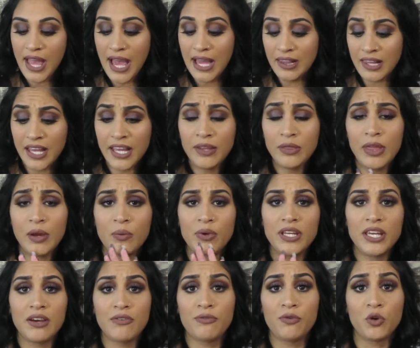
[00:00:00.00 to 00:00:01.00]
I like that
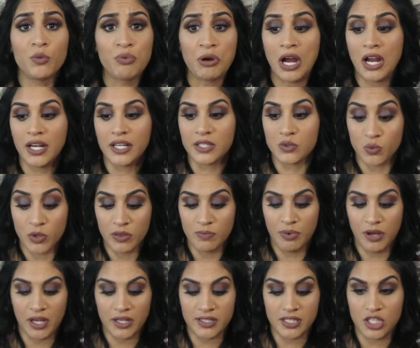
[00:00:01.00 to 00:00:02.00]
we get full products
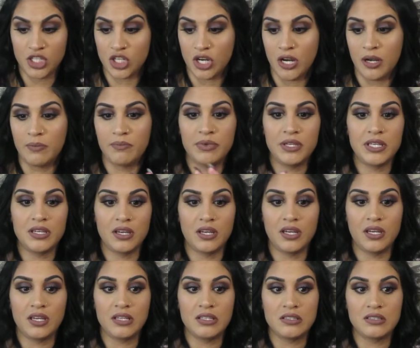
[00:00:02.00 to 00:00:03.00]
with Boxycharm
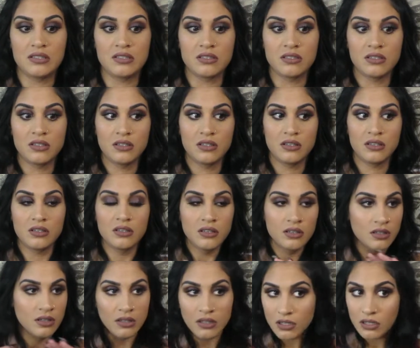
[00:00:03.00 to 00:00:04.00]
because
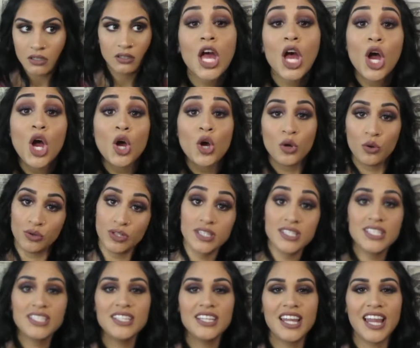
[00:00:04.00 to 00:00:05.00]
who
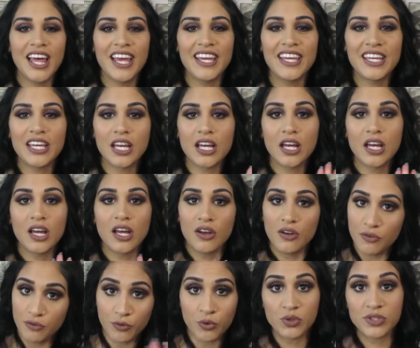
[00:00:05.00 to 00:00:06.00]
doesn't like
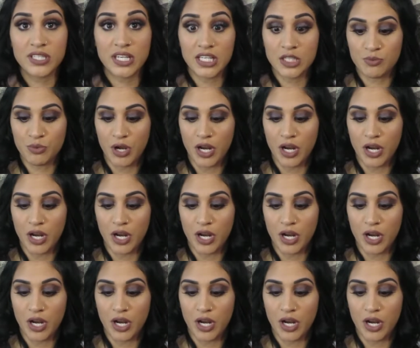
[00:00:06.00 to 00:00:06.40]
full-size